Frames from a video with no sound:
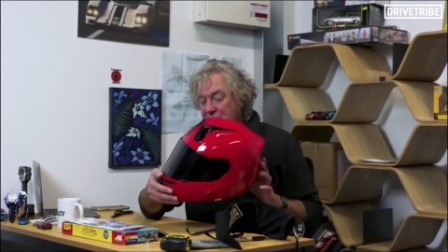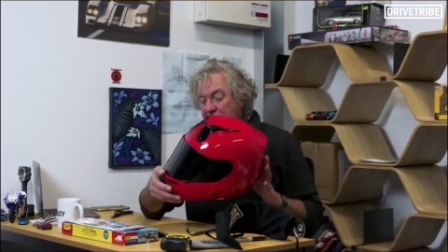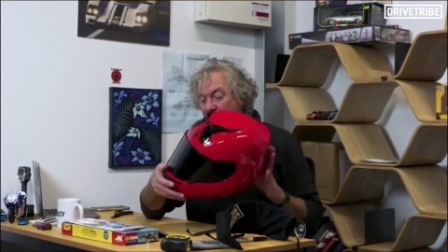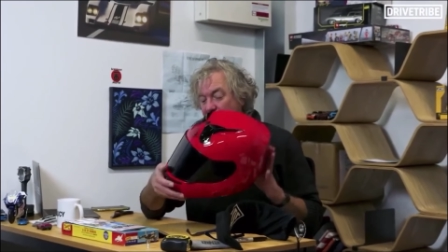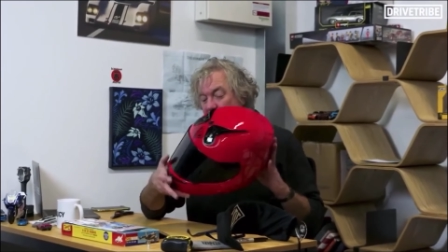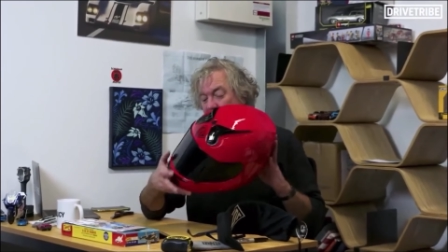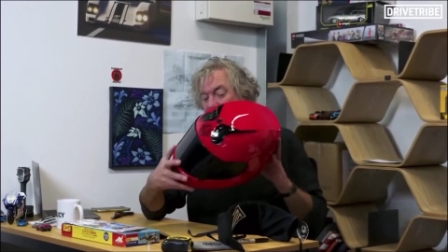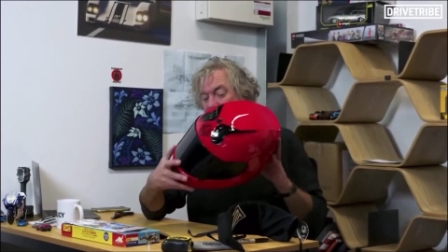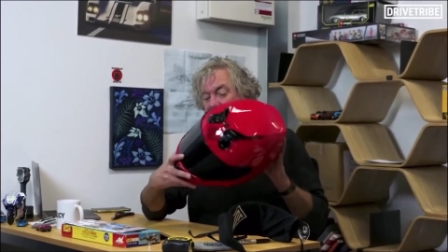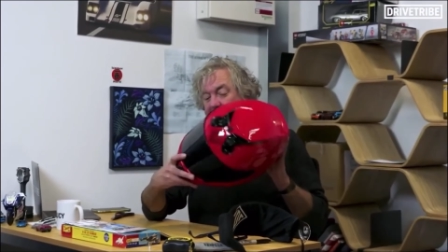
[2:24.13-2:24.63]
Tell
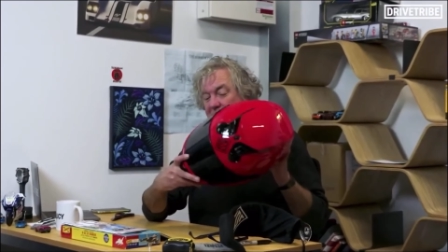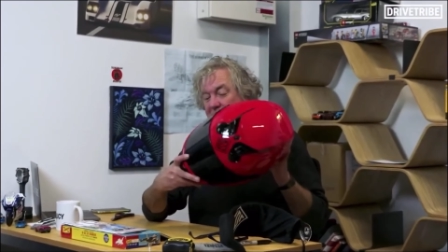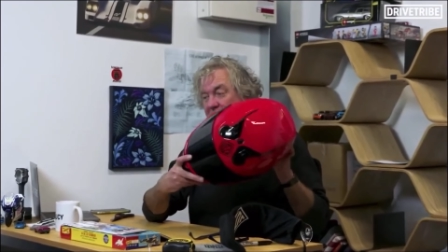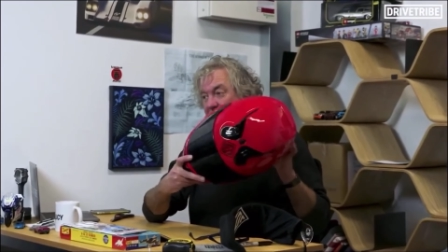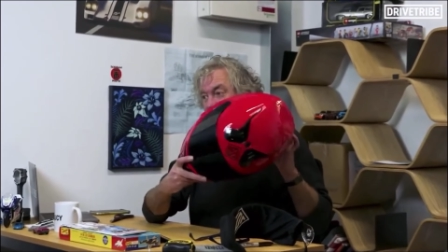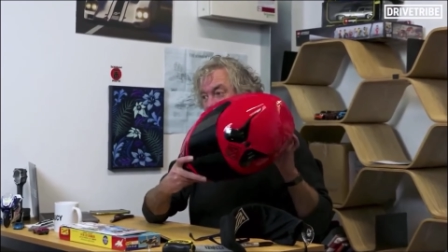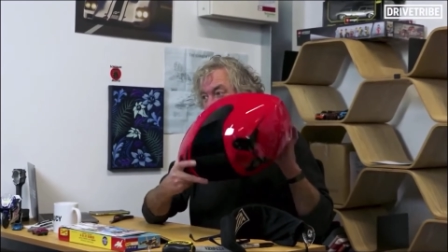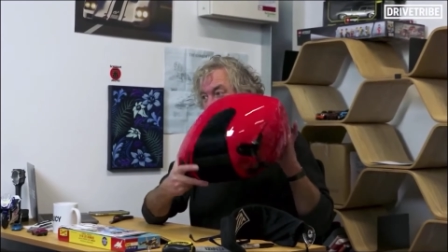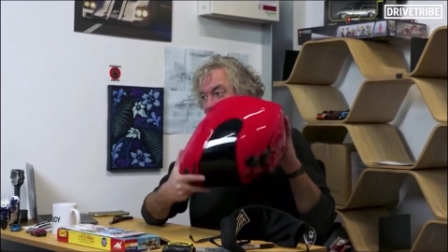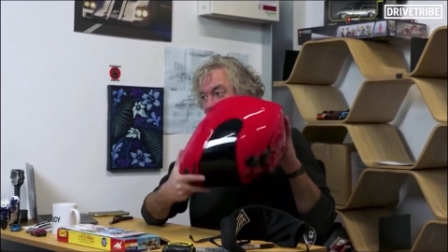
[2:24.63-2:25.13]
me why you
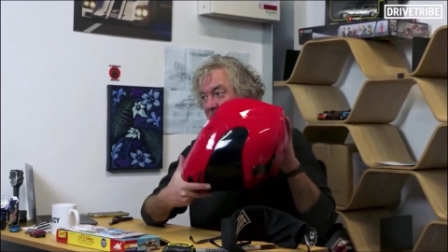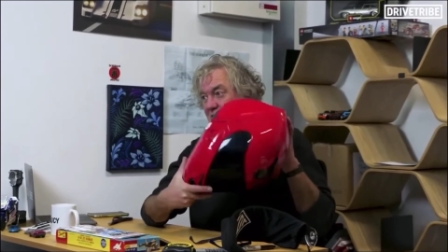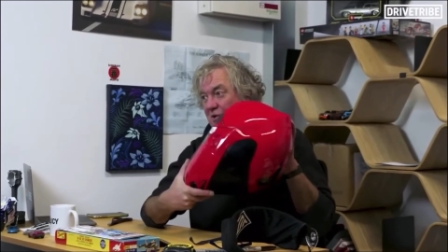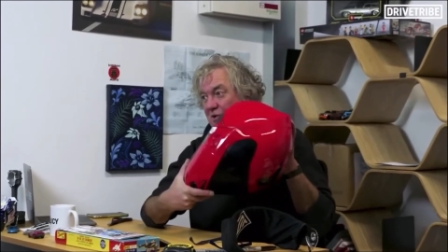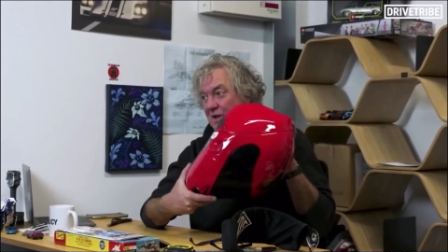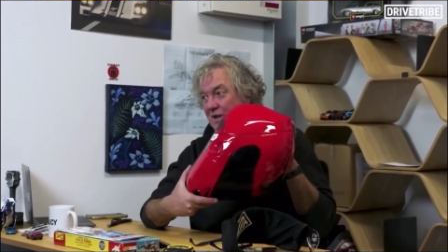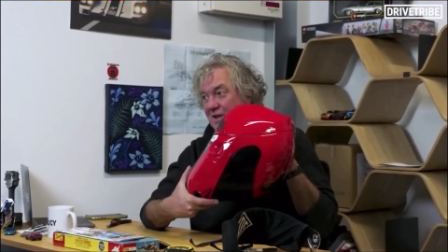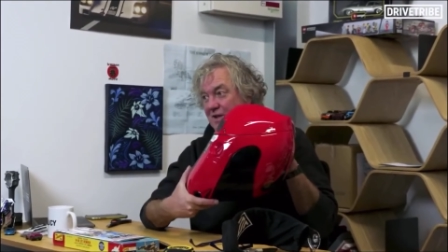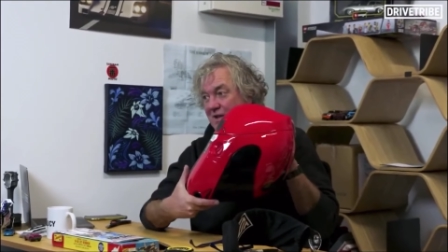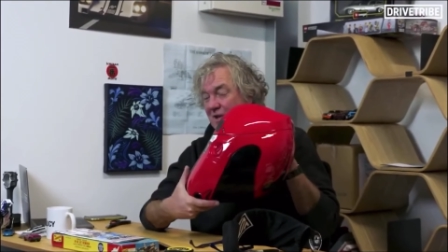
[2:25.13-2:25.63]
think this is a
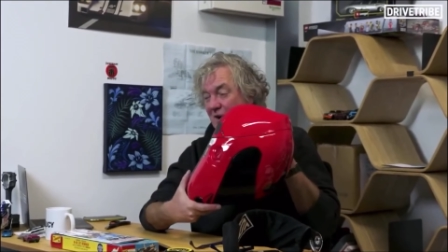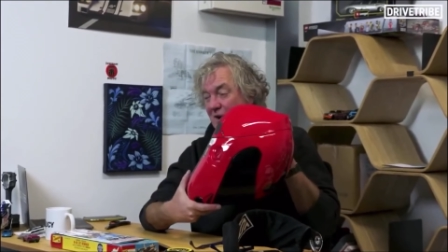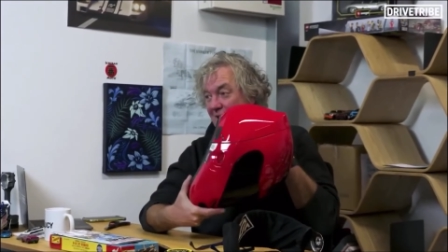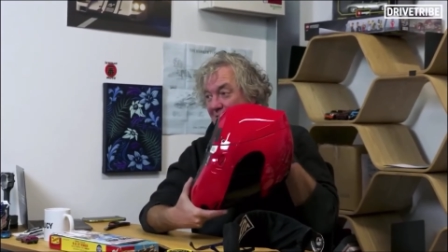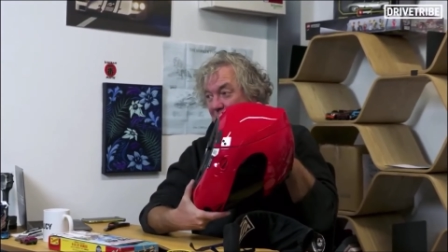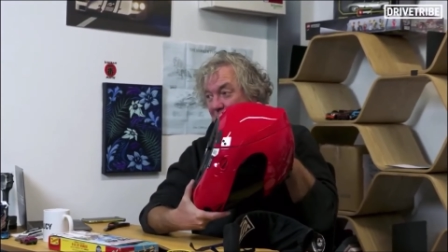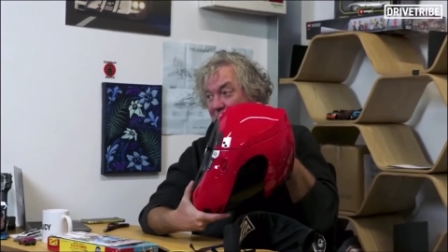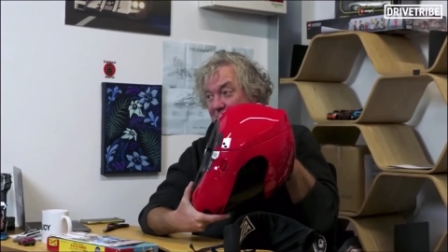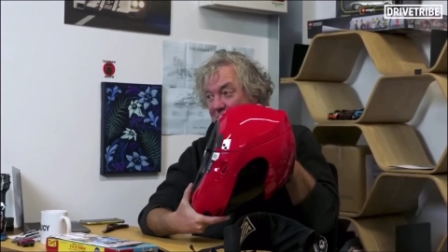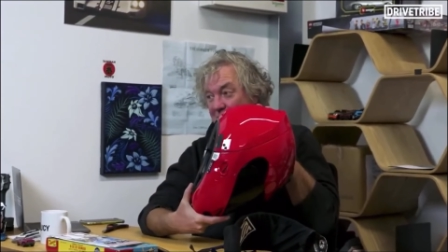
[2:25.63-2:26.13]
good idea a
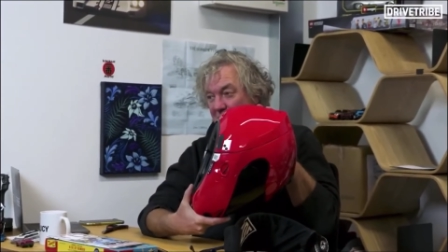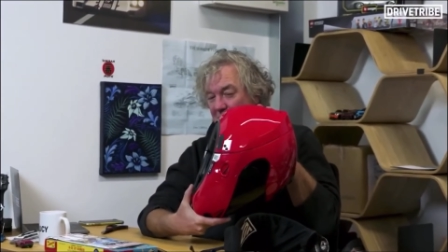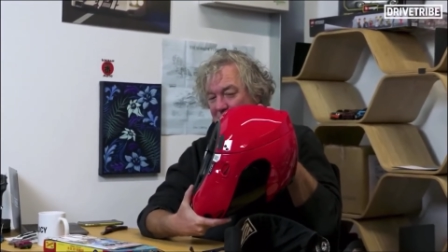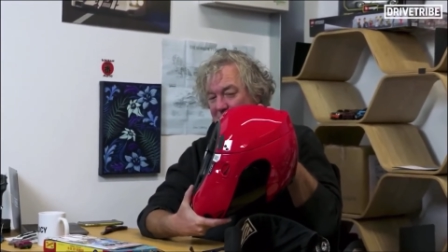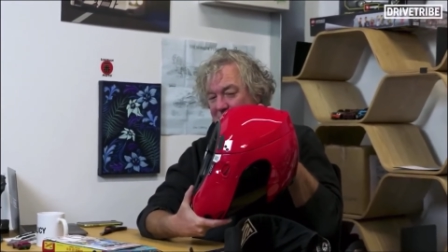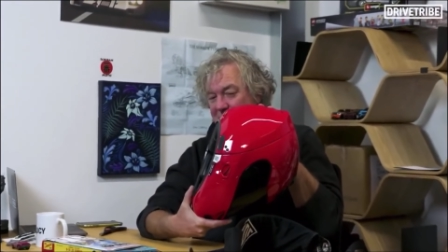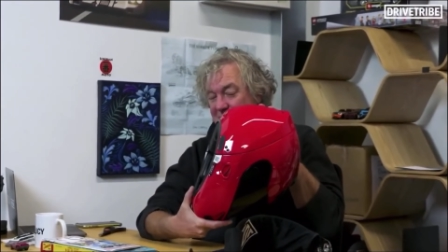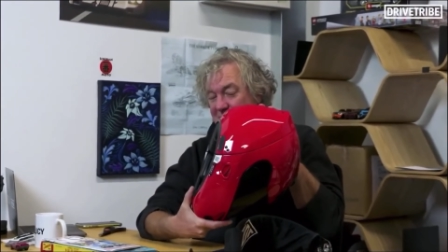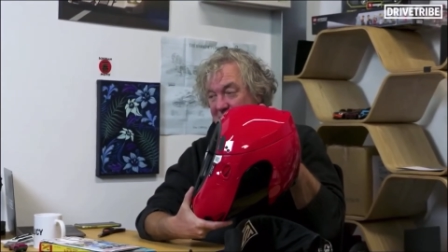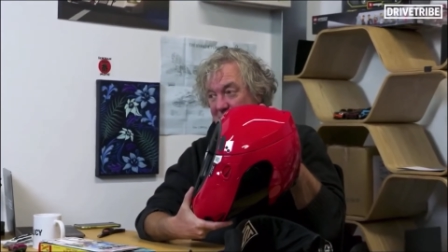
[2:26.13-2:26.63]
helmet that
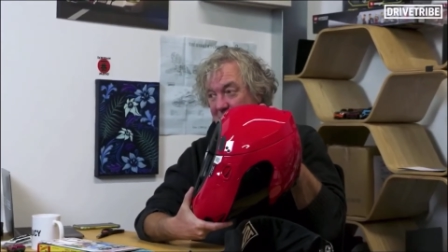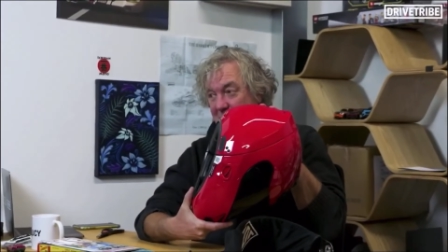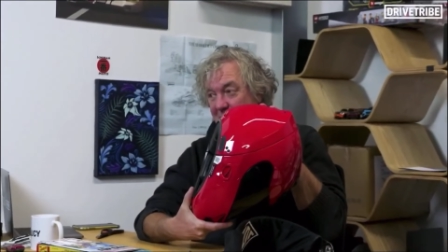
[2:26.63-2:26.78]
opens at the